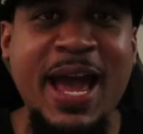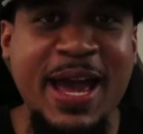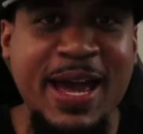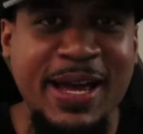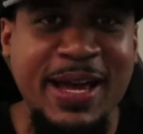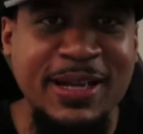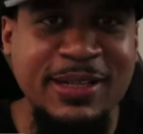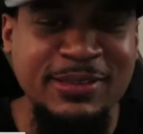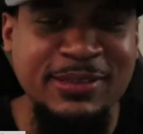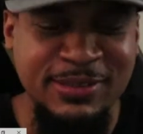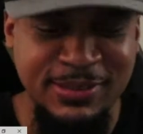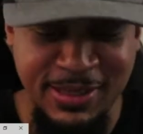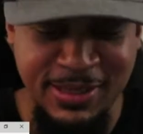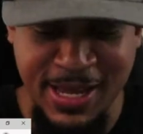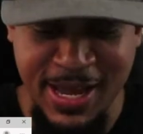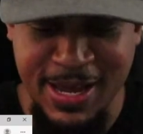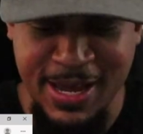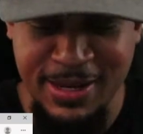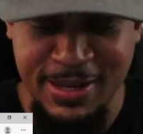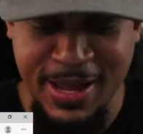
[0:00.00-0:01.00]
ads
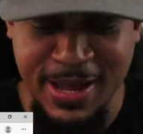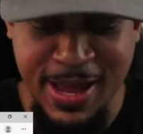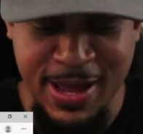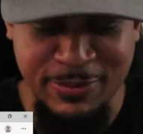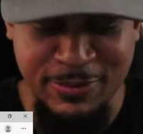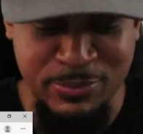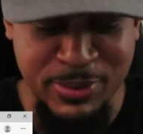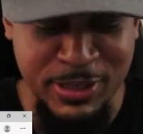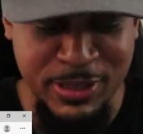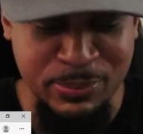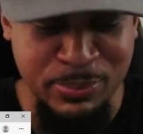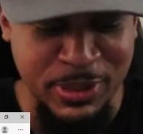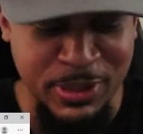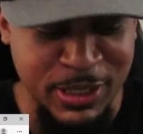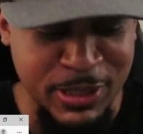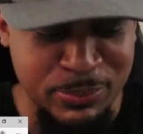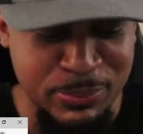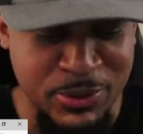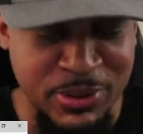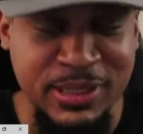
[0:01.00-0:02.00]
that have been
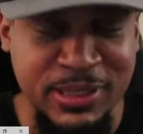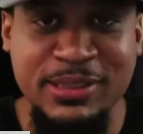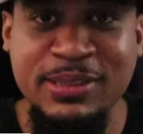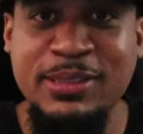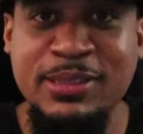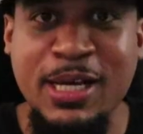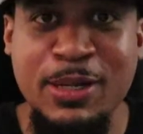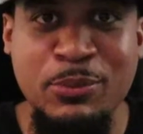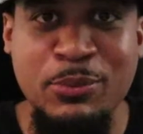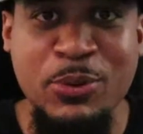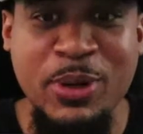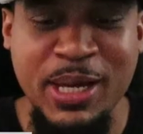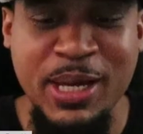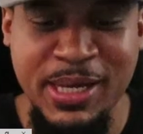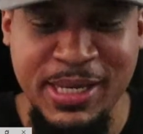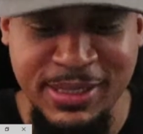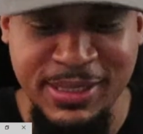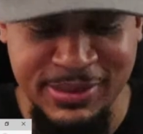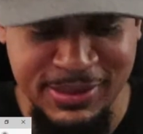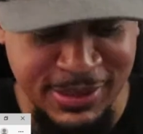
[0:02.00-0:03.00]
put up on the
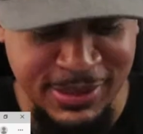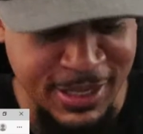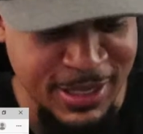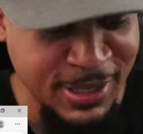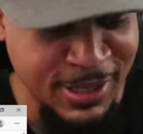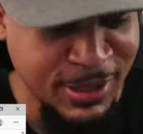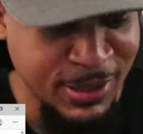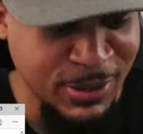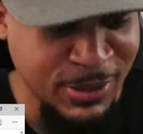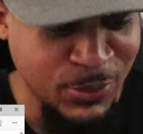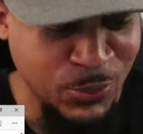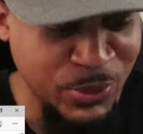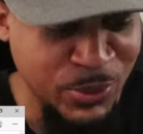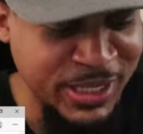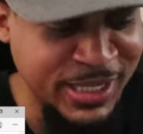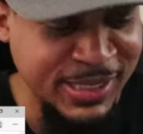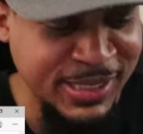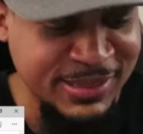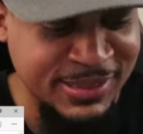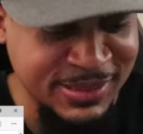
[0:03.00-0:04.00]
subways,
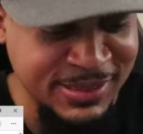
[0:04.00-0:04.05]
we can